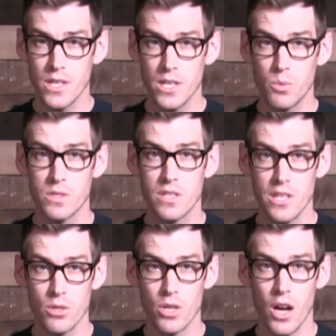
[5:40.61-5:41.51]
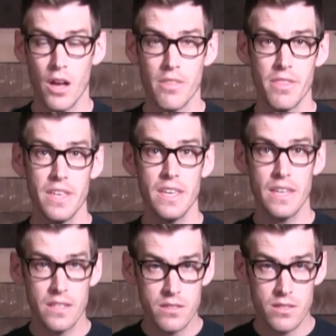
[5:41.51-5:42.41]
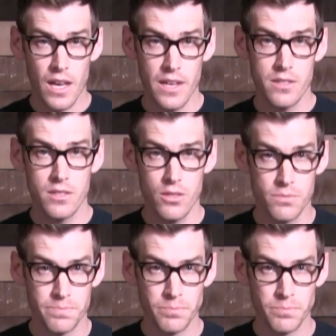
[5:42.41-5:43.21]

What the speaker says: he was healed on the inside too.